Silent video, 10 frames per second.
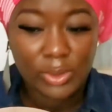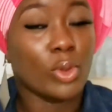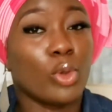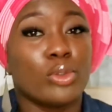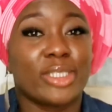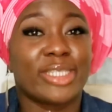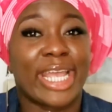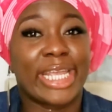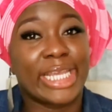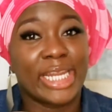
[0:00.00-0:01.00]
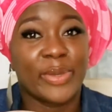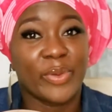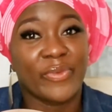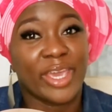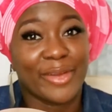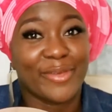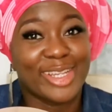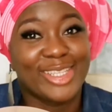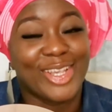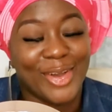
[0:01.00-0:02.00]
Don't tie gele with
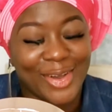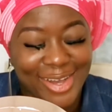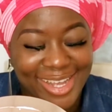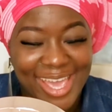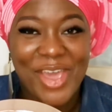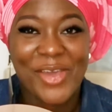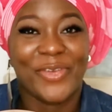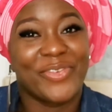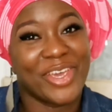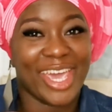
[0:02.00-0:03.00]
earrings on. If your